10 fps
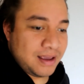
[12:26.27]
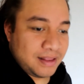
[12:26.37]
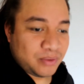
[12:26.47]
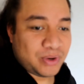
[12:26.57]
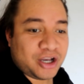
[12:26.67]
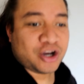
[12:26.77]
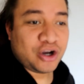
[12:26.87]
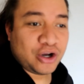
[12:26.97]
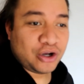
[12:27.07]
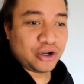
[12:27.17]
then when I got
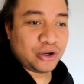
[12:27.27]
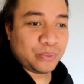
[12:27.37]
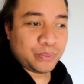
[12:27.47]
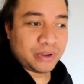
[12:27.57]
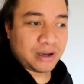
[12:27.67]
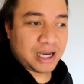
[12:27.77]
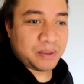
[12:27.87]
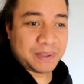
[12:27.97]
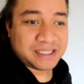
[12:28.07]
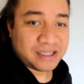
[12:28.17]
home, I
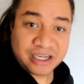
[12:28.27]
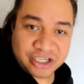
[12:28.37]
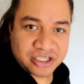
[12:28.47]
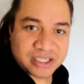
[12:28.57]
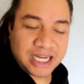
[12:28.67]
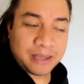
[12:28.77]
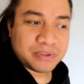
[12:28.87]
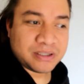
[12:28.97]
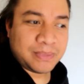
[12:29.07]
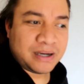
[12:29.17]
basically just
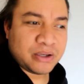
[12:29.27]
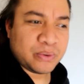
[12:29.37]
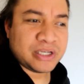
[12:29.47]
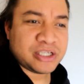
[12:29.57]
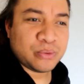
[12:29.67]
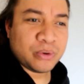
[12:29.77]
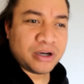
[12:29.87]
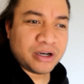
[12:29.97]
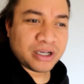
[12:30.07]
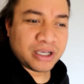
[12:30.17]
slept. Maui went to
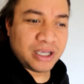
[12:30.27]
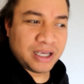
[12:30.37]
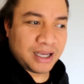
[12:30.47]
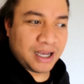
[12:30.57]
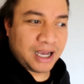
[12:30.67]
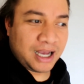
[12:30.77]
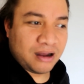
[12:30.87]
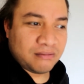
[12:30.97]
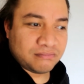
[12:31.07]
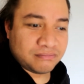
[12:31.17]
work.
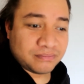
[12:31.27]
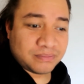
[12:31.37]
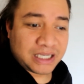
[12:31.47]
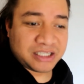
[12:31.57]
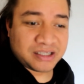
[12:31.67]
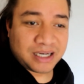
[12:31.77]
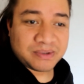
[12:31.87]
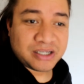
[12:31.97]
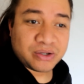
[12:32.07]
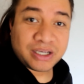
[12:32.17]
Um, I just slept
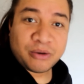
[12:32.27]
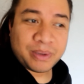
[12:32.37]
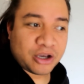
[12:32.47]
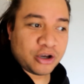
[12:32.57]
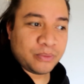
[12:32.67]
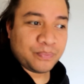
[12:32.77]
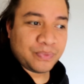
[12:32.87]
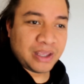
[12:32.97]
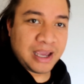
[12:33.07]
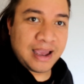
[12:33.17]
until he got back home.
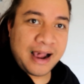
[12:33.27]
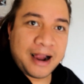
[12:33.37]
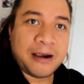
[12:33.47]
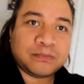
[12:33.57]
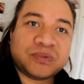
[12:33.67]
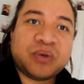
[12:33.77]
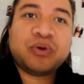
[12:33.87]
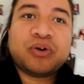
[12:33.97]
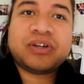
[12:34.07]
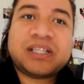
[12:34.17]
Um, then we
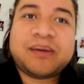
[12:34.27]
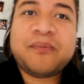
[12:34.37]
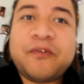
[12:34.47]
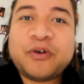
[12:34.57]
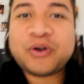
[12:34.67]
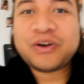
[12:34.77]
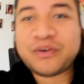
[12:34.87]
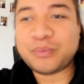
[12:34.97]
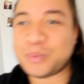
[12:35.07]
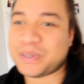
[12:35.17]
ordered some food
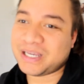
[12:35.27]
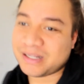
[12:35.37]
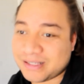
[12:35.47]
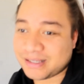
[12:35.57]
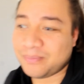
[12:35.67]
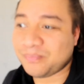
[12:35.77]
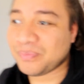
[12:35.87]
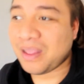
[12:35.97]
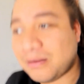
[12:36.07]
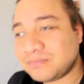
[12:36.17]
from Uber Eats.
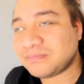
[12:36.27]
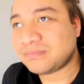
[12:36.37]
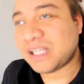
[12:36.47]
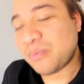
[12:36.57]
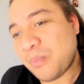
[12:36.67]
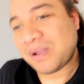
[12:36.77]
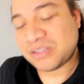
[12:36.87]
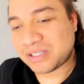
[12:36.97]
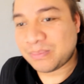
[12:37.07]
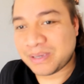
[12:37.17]
Then went back
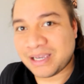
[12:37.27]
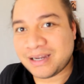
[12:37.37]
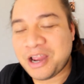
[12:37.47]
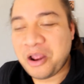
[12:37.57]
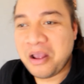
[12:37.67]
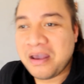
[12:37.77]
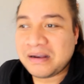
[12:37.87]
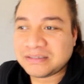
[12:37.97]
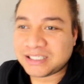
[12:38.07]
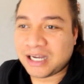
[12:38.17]
to sleep again.
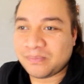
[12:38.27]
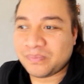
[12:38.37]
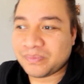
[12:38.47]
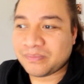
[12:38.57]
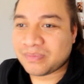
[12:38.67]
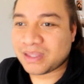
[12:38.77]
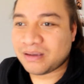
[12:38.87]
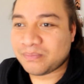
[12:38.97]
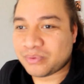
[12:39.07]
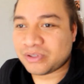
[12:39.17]
Um,
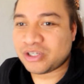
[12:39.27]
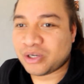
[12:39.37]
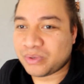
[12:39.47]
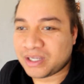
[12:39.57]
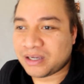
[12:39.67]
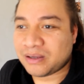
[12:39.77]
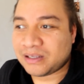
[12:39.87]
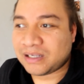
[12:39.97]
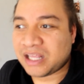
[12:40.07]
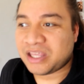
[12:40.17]
because, you know, yeah. Uh,
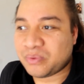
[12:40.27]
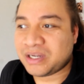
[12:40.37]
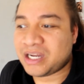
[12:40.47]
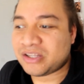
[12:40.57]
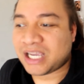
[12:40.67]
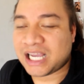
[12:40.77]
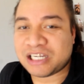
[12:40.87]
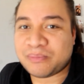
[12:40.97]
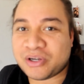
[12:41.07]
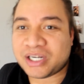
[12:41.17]
I think we needed to catch
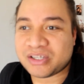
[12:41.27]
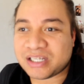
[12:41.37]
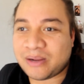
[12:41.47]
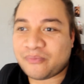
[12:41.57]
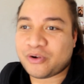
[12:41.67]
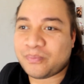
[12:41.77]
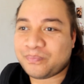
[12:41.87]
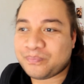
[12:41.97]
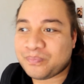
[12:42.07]
up on our sleep from